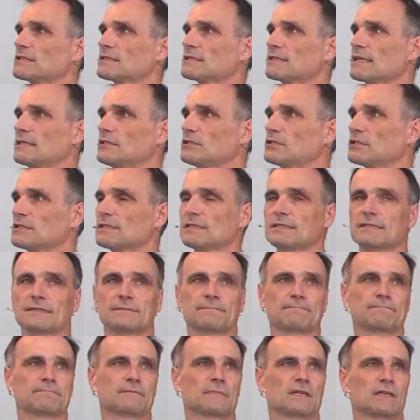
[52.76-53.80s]
stages,
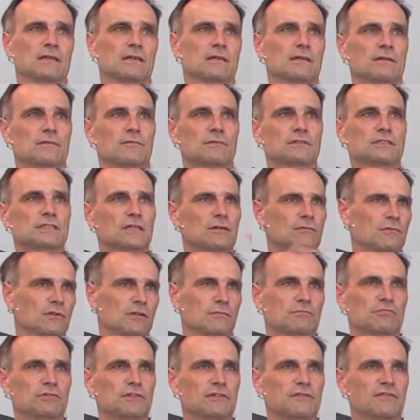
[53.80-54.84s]
which I
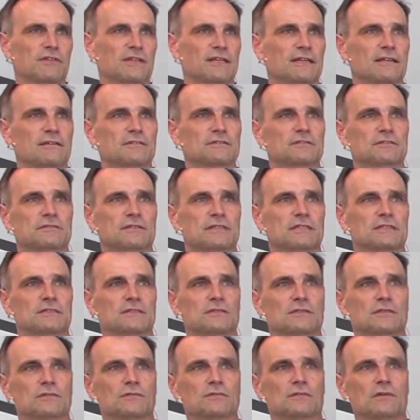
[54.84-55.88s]
will briefly illustrate
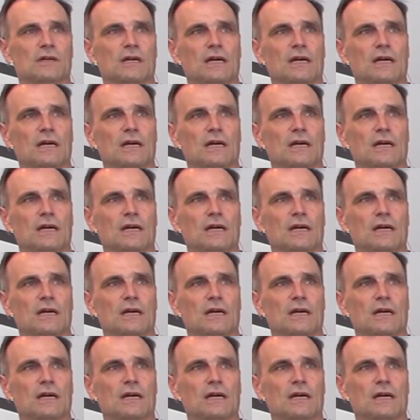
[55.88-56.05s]
to you.